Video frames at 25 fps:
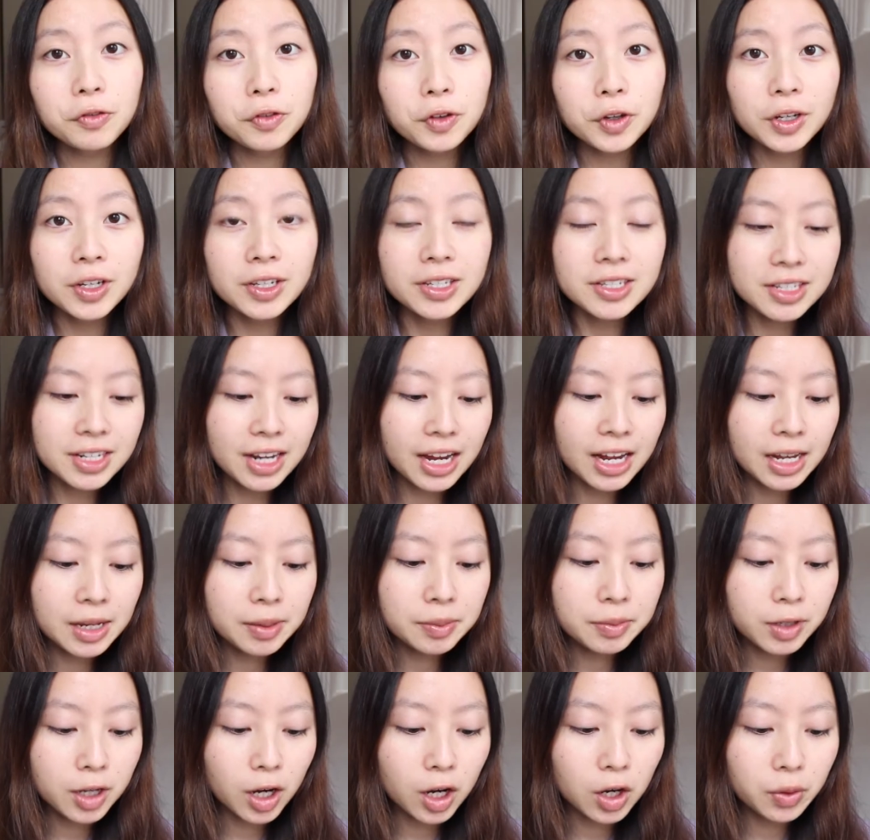First,
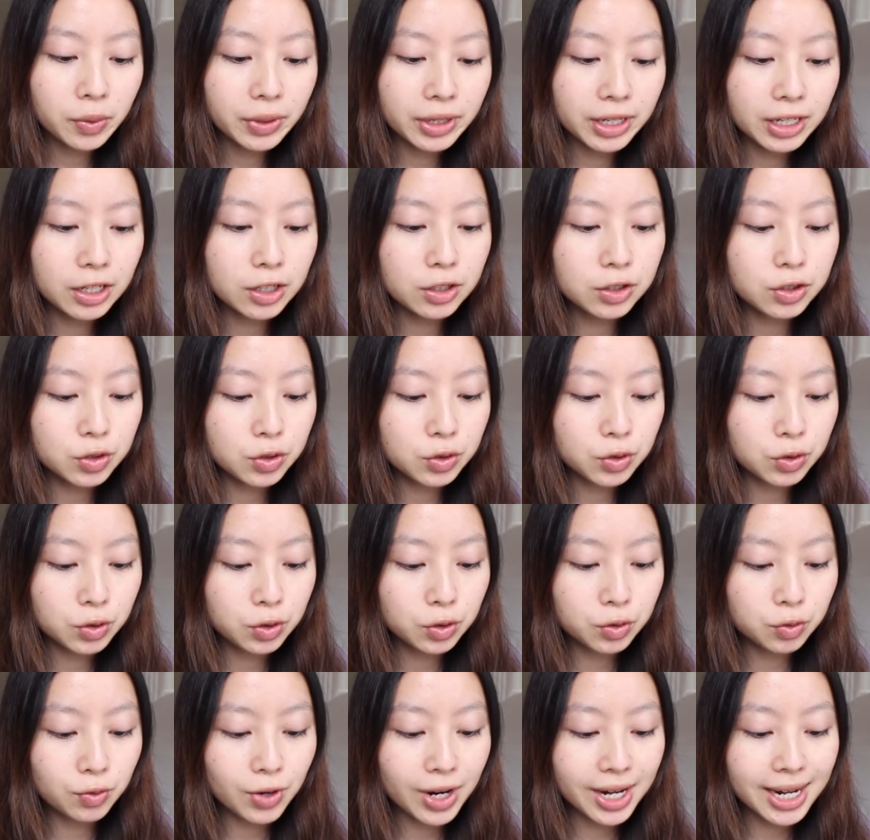I'm going
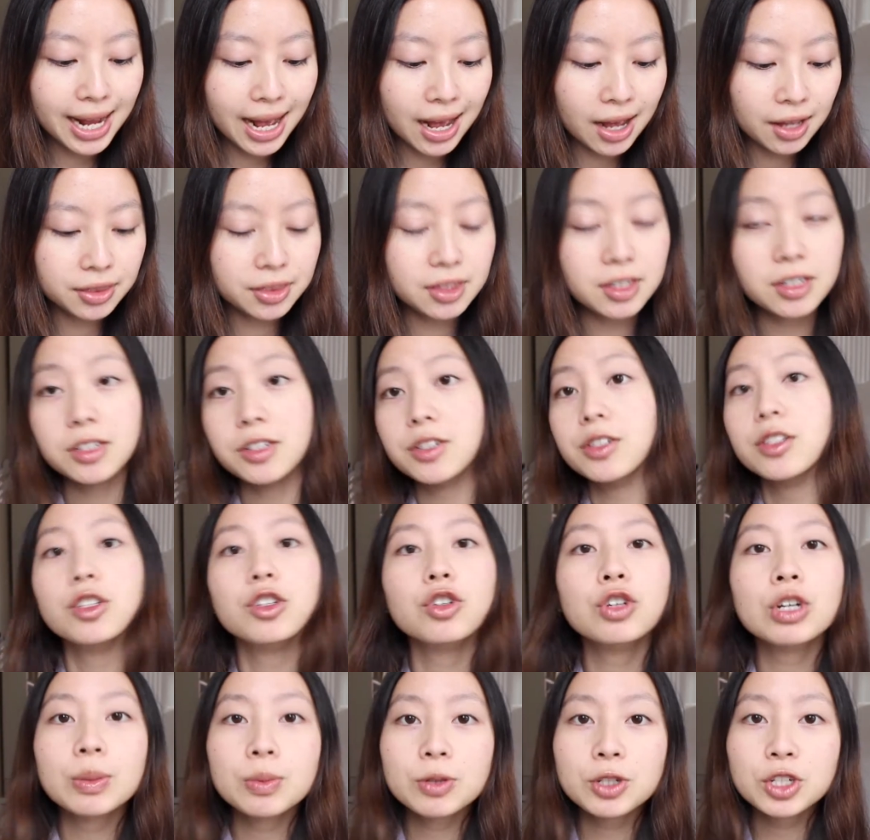to read out the
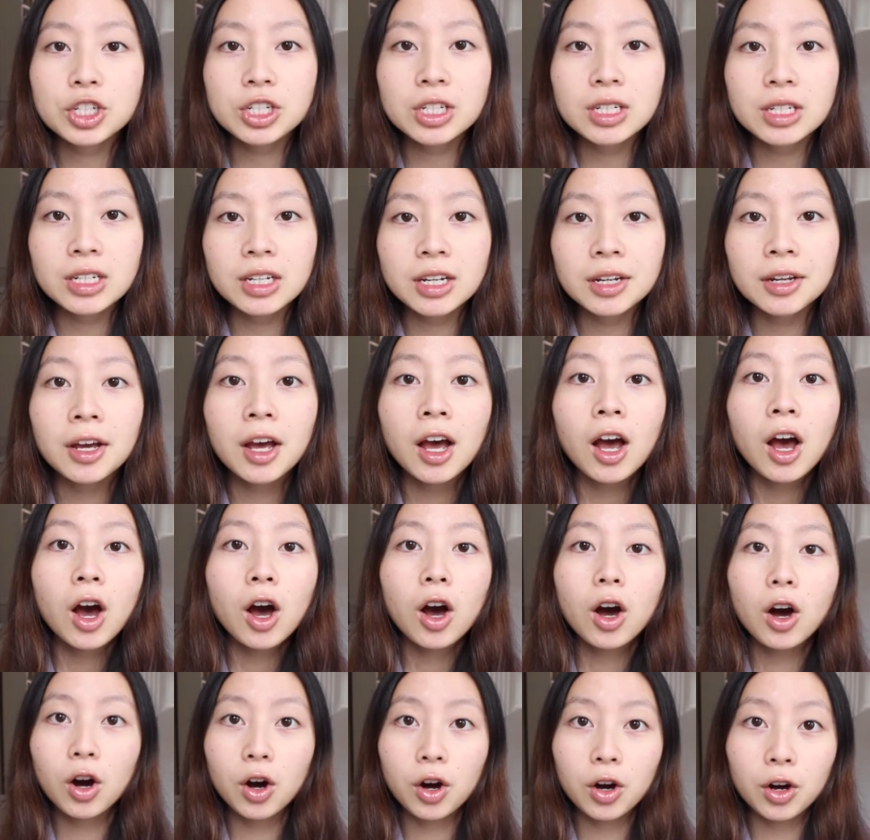description
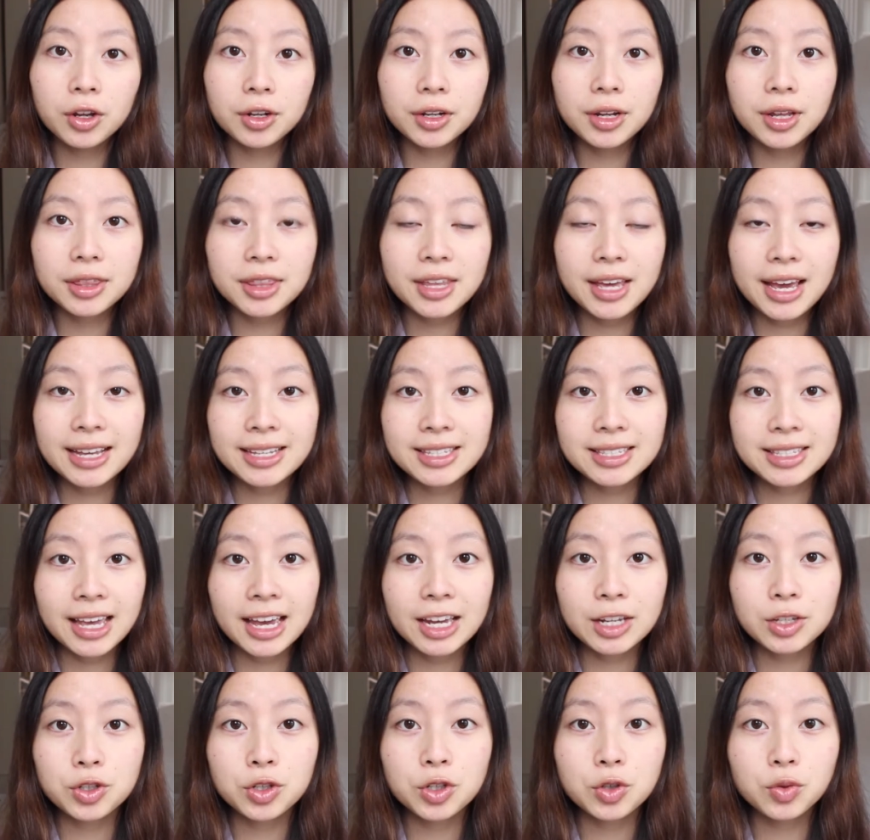on the
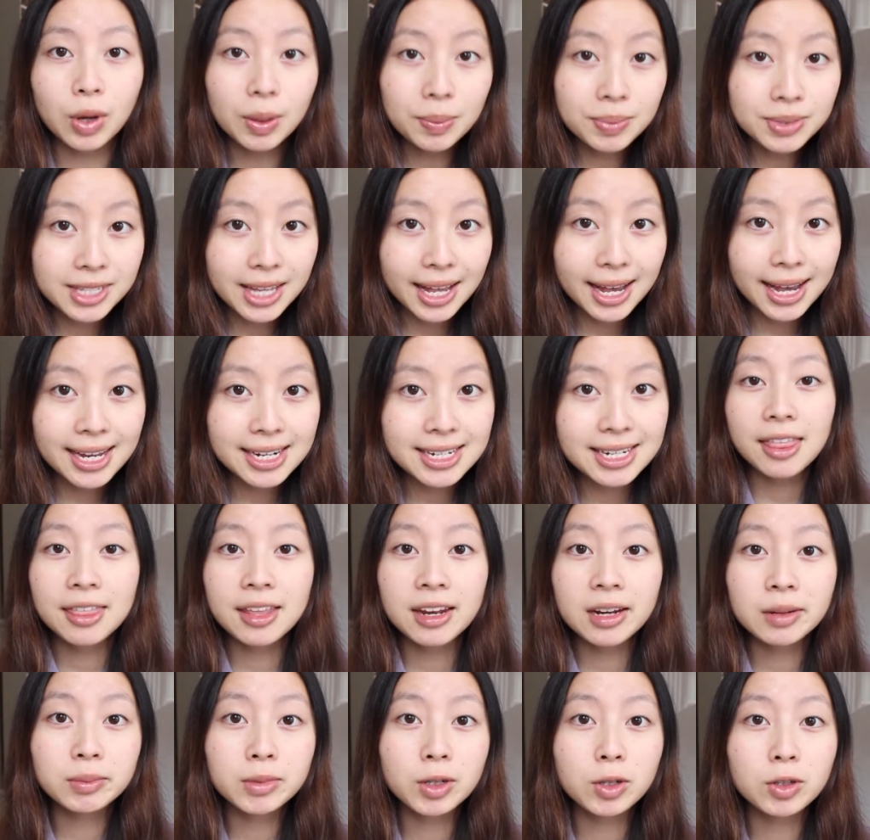SK-II website, and
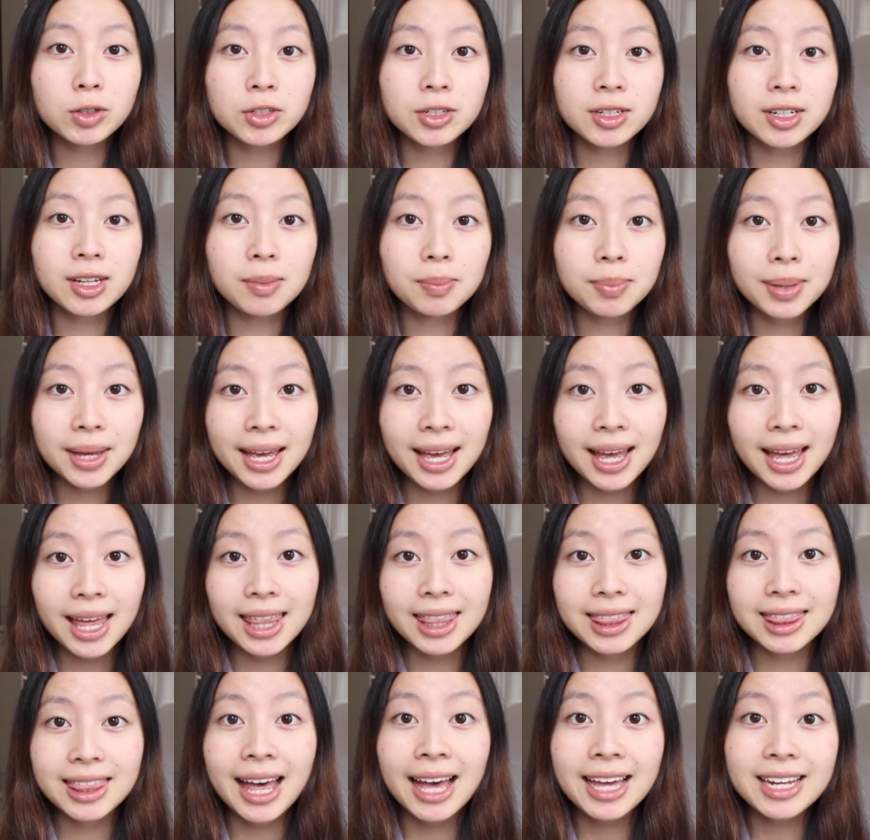then I'm going to compare
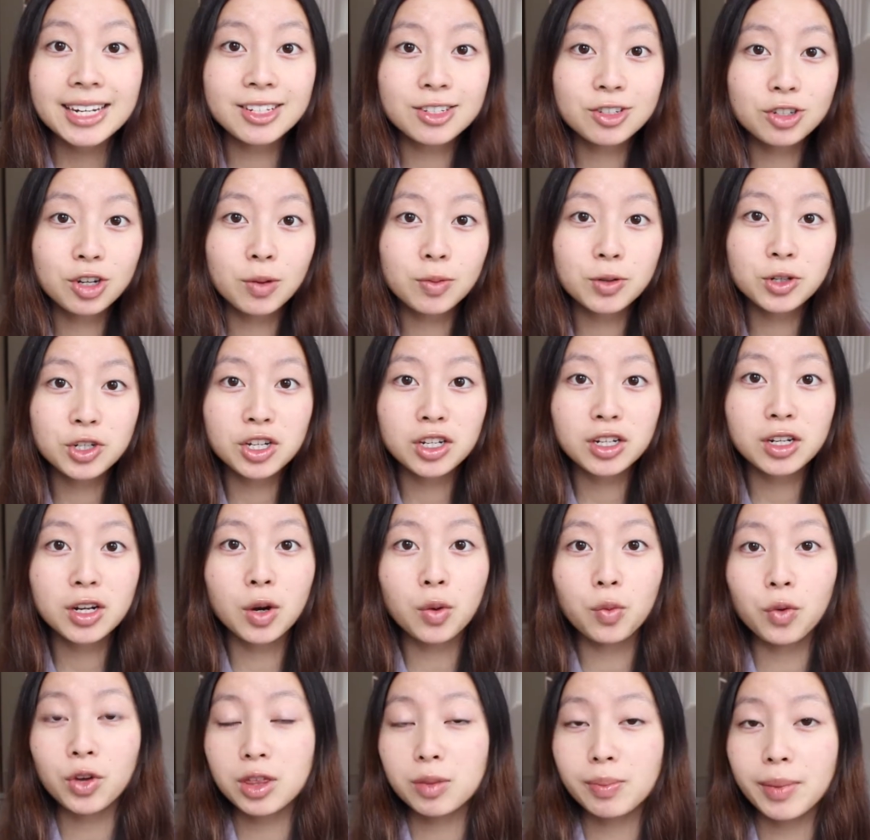that description
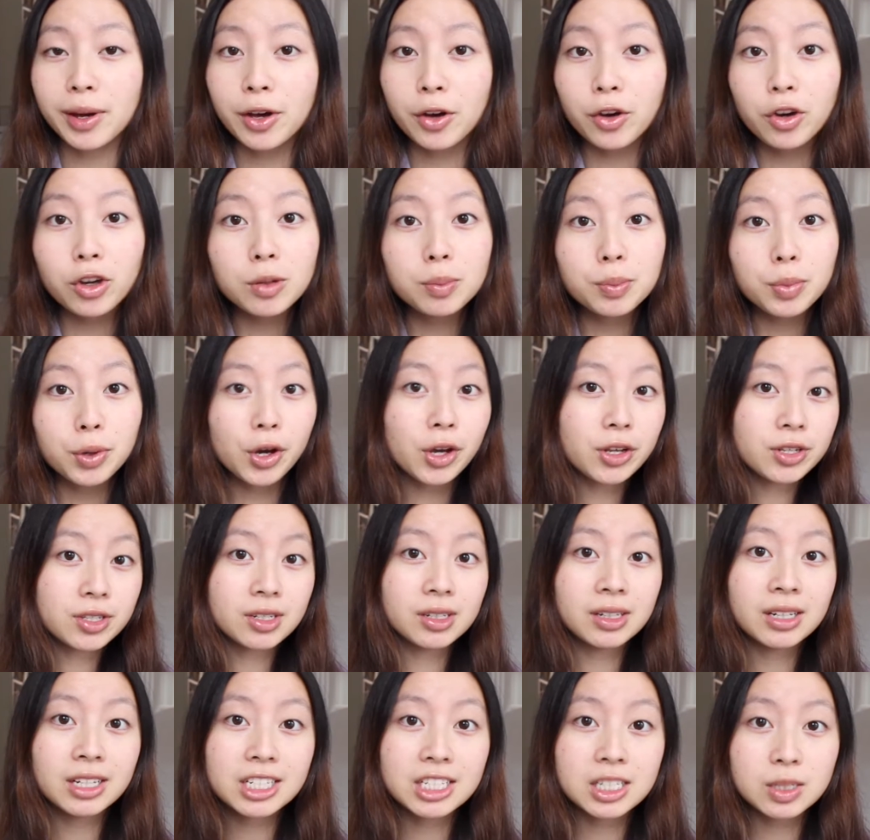with my own
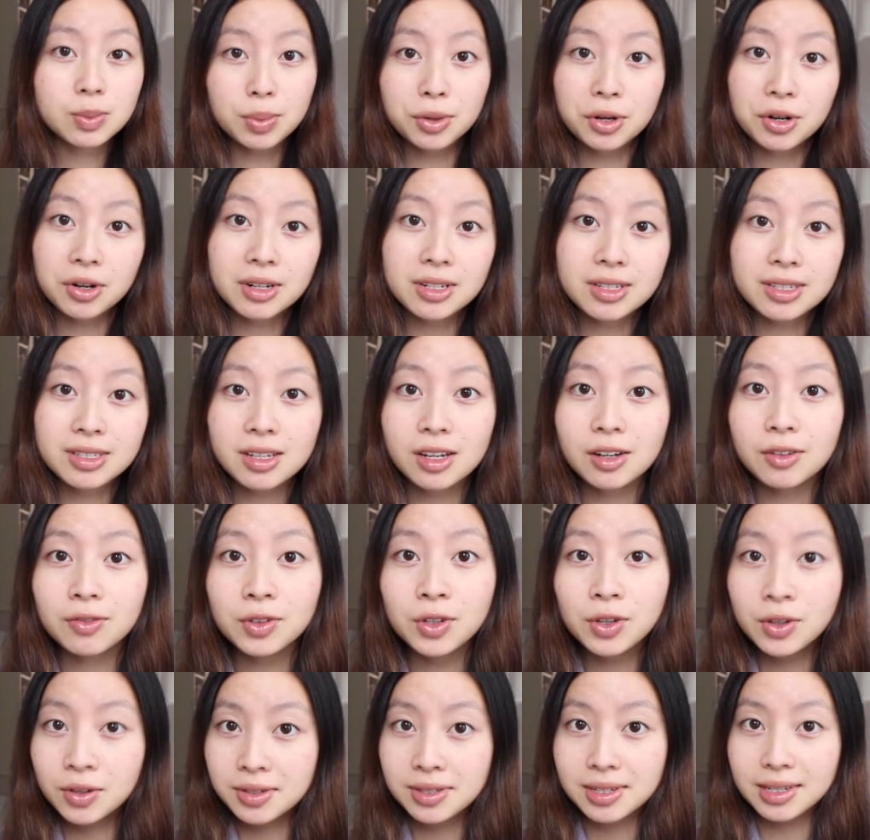personal experience
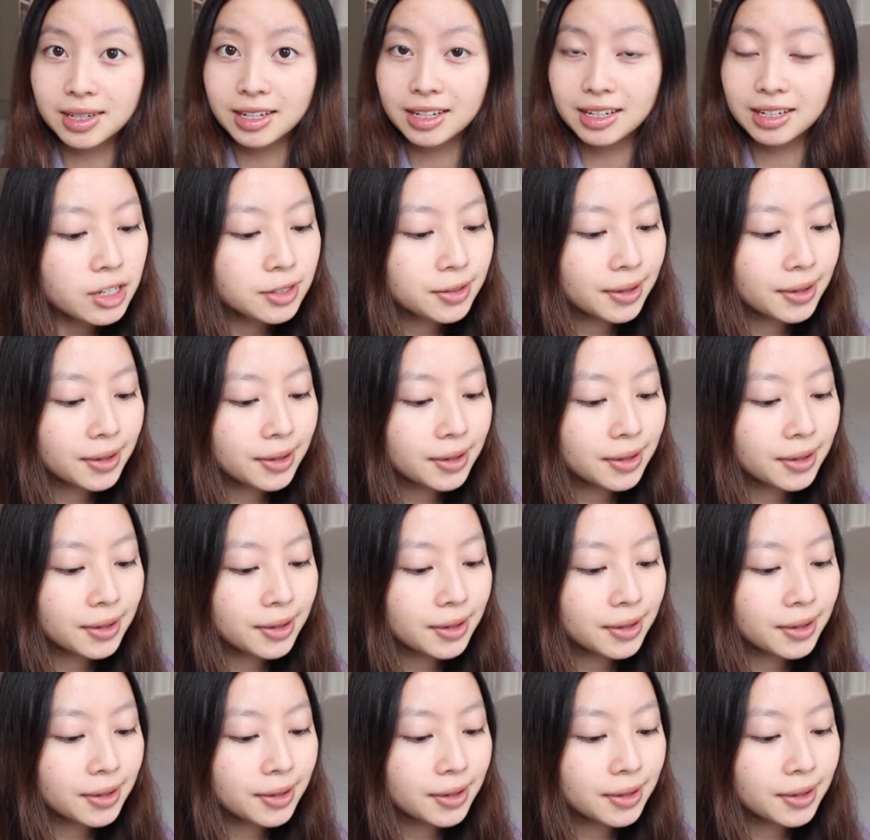of using it.